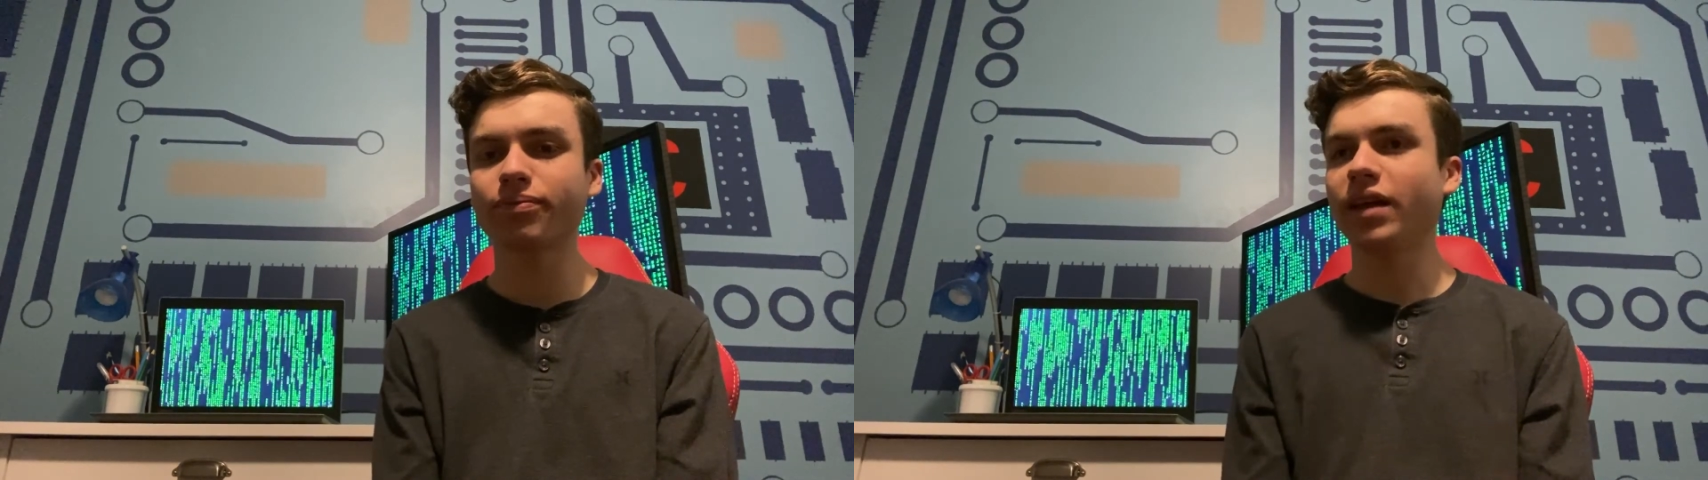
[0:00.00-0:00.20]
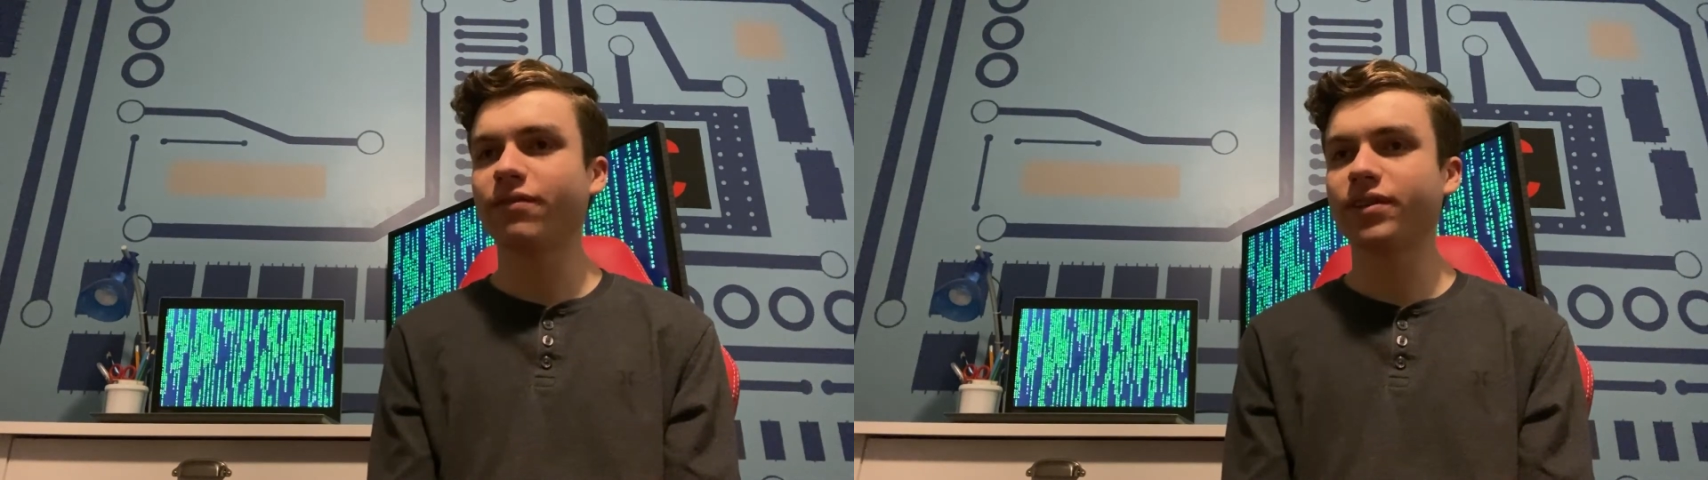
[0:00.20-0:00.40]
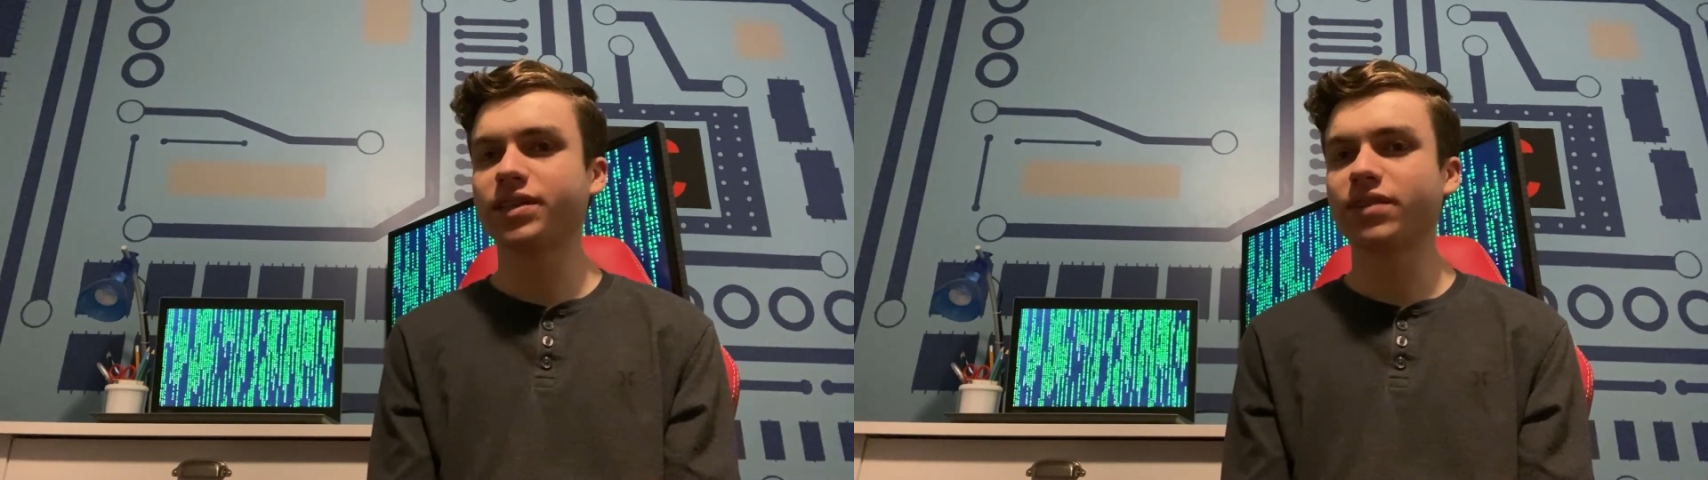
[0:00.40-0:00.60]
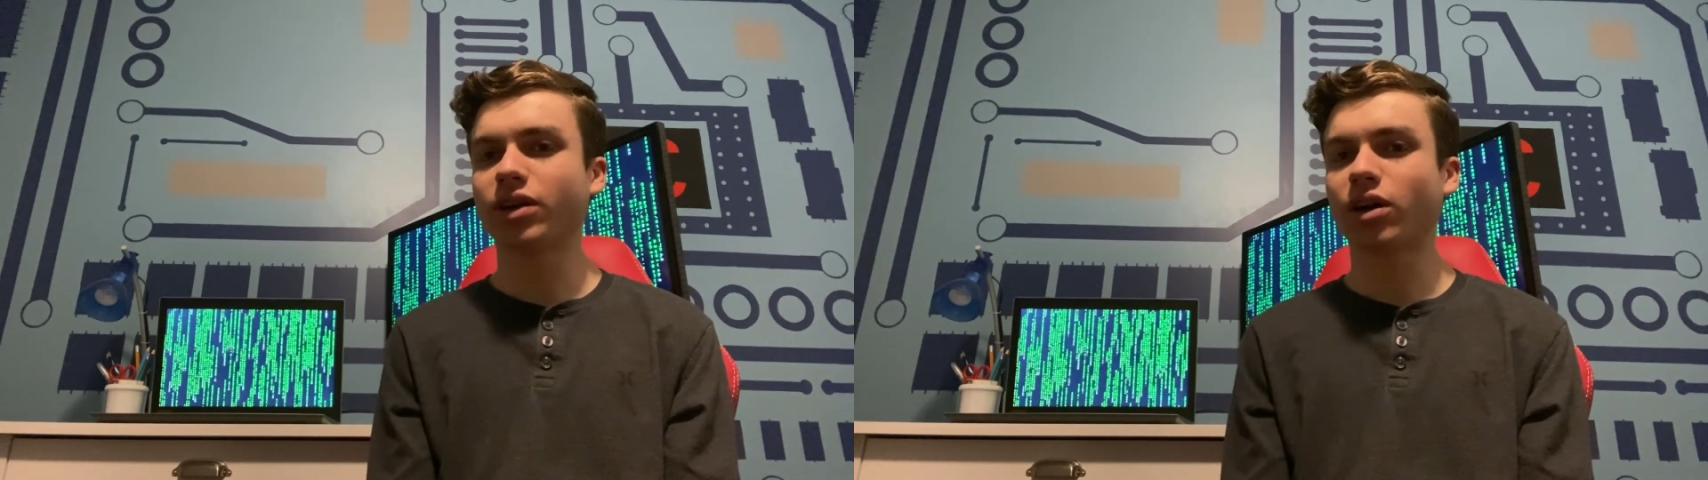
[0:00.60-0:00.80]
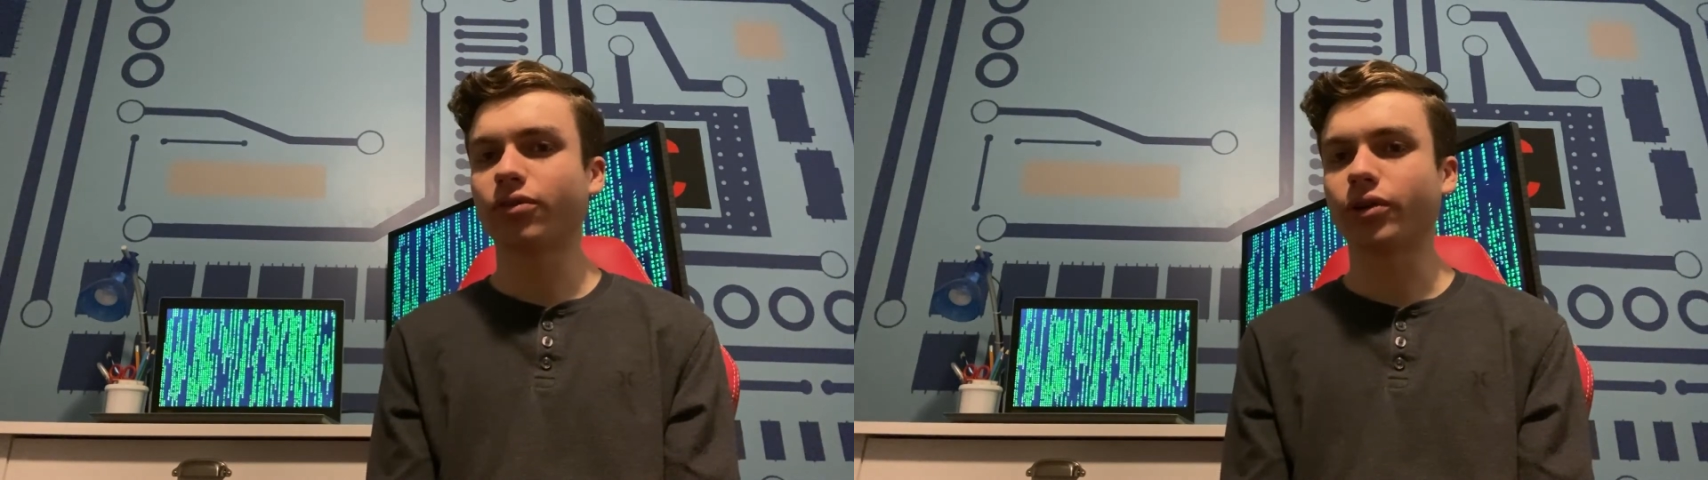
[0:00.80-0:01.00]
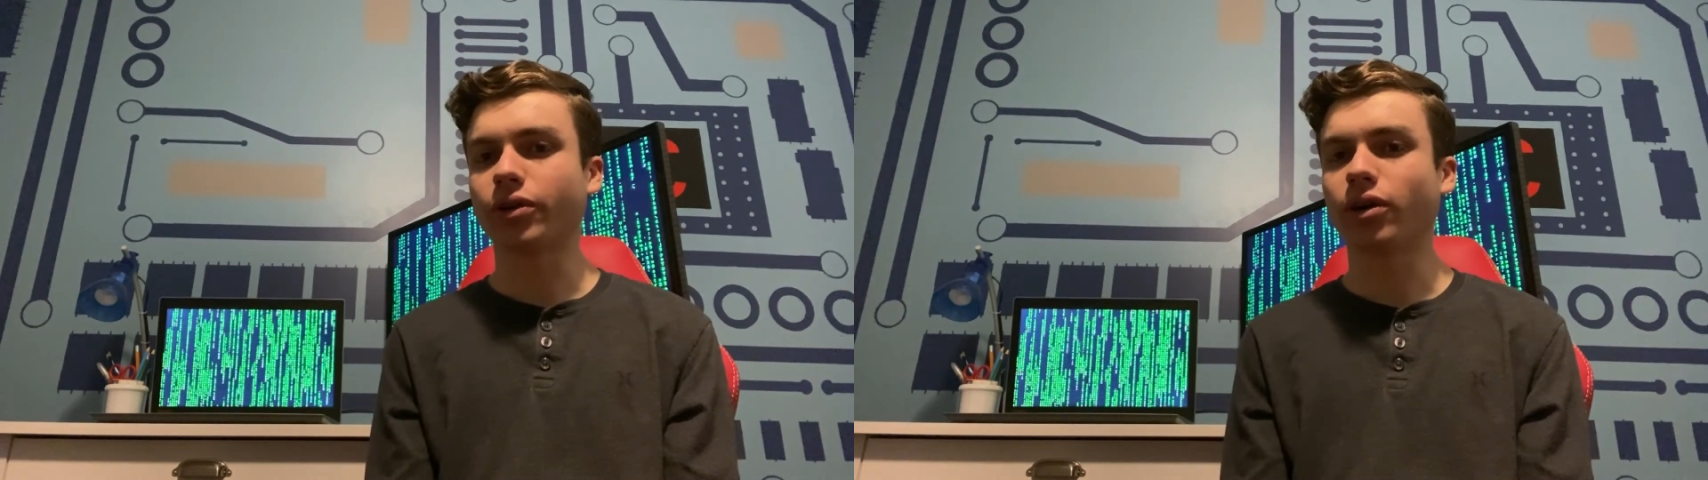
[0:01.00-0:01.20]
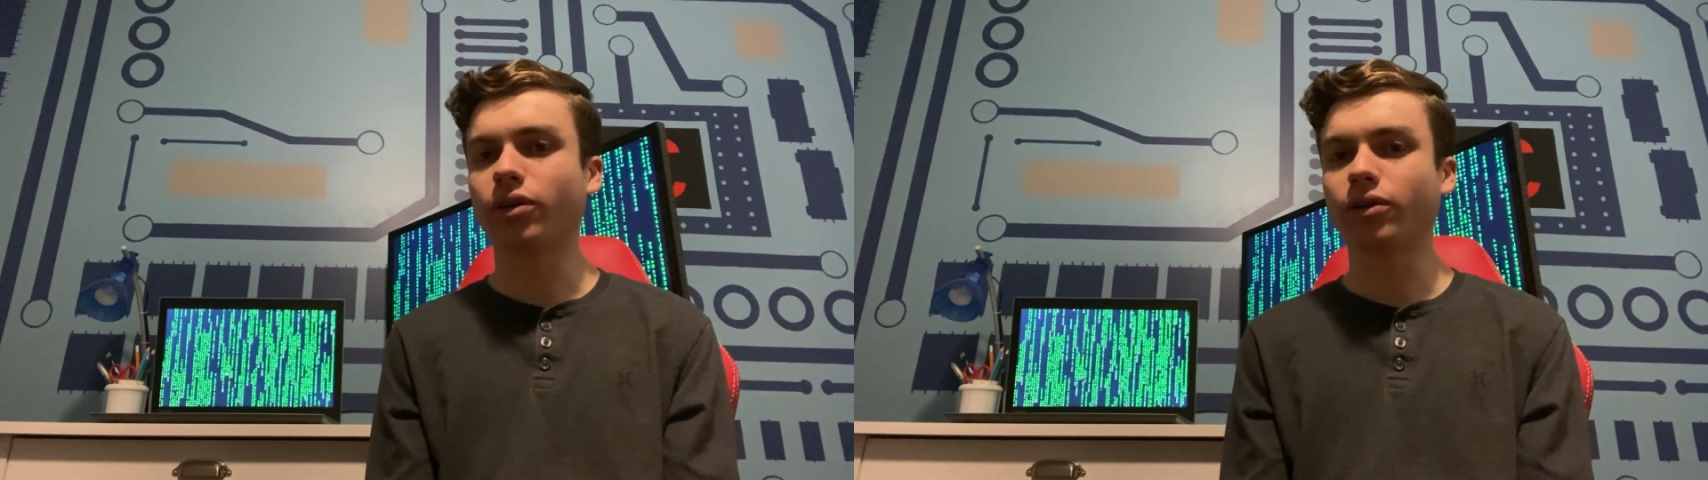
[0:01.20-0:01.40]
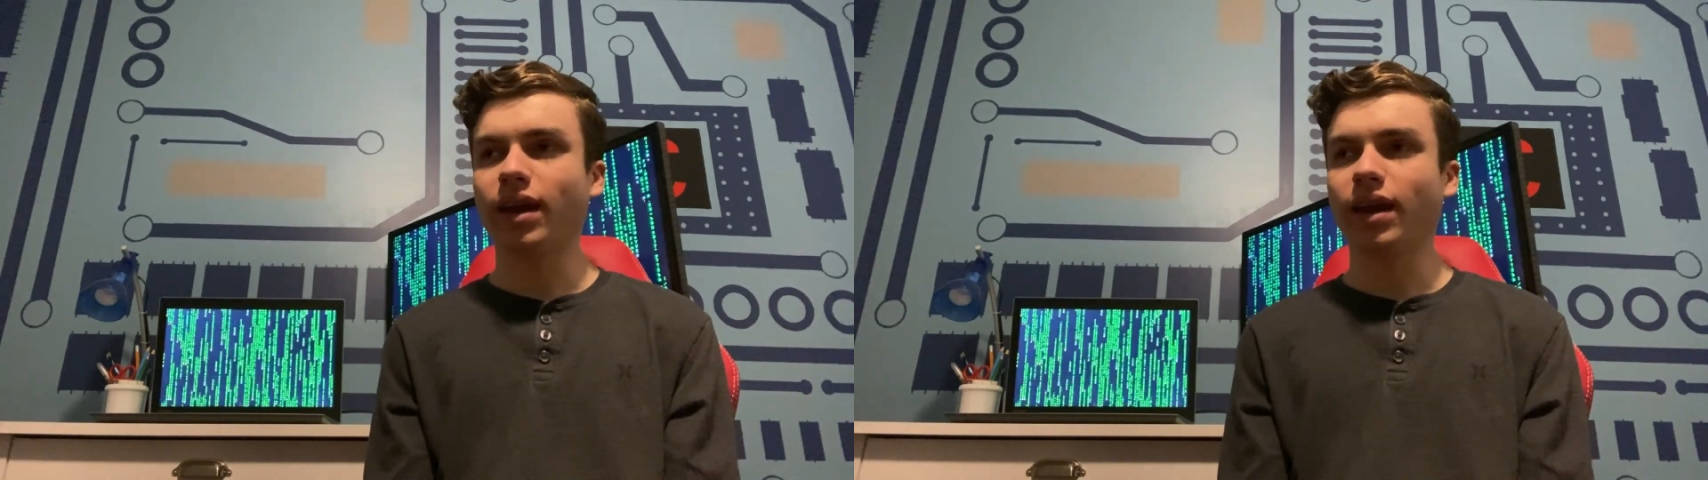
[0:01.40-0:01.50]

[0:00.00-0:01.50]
if it's even offered at all.